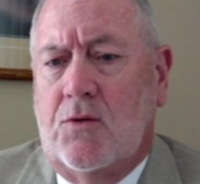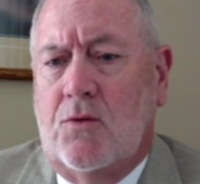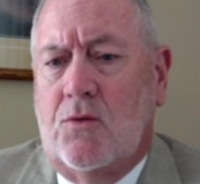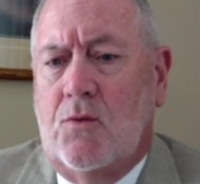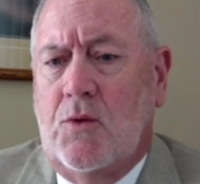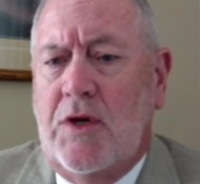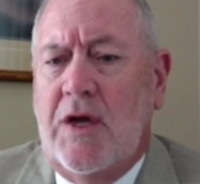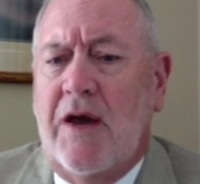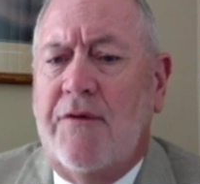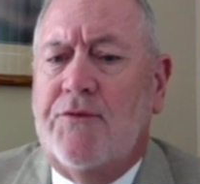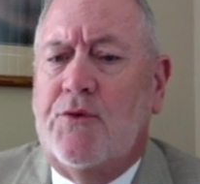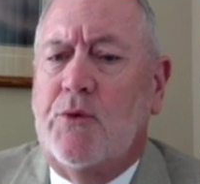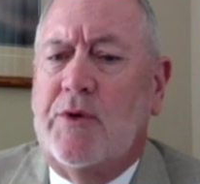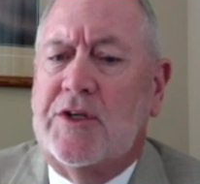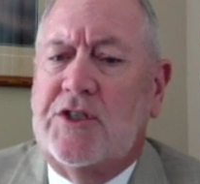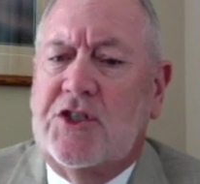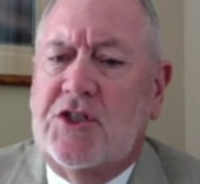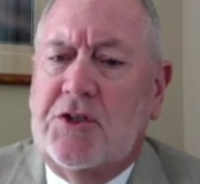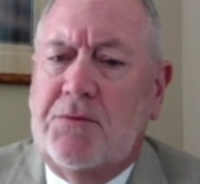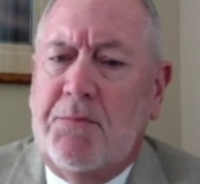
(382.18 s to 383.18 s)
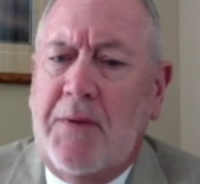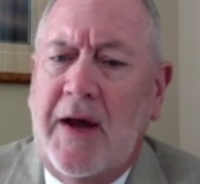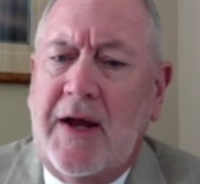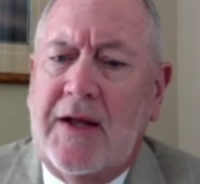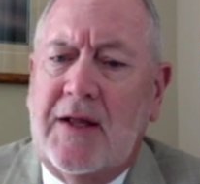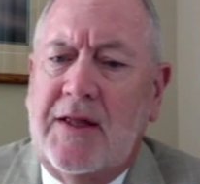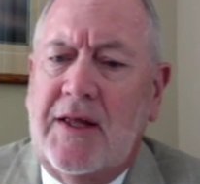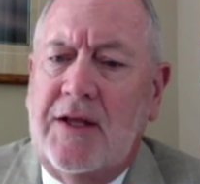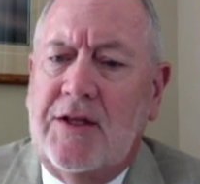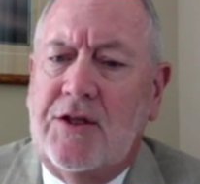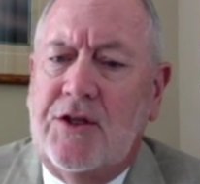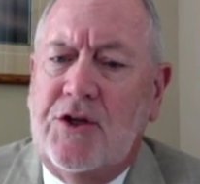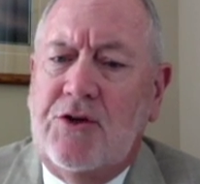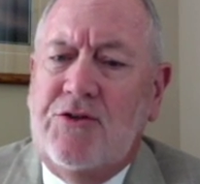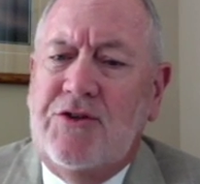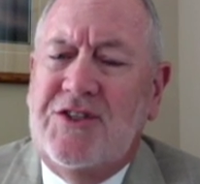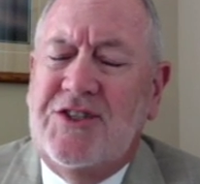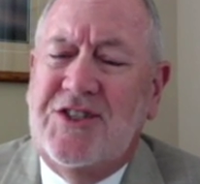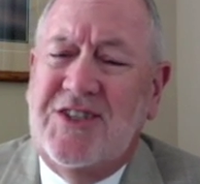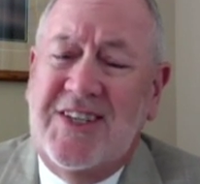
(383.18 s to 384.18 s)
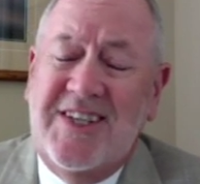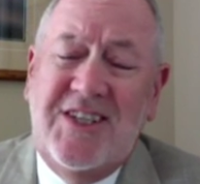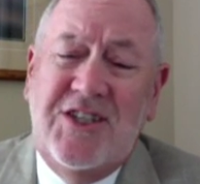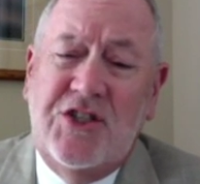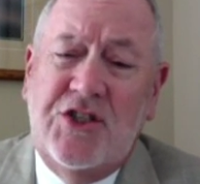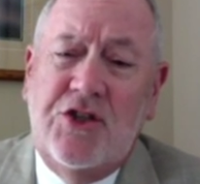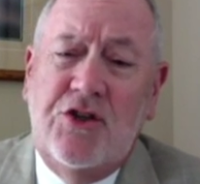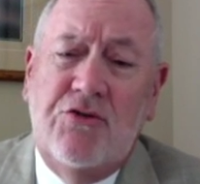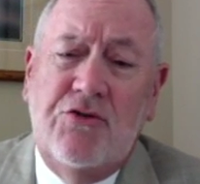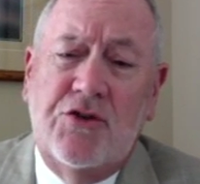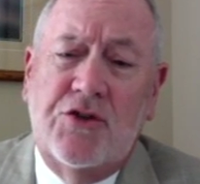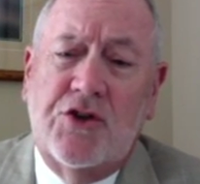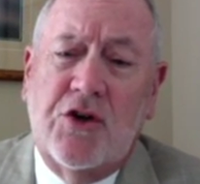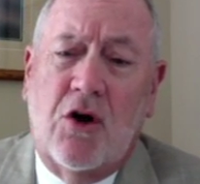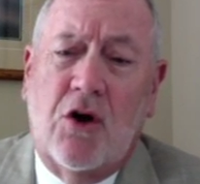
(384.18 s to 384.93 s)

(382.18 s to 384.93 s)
We have to expect that these students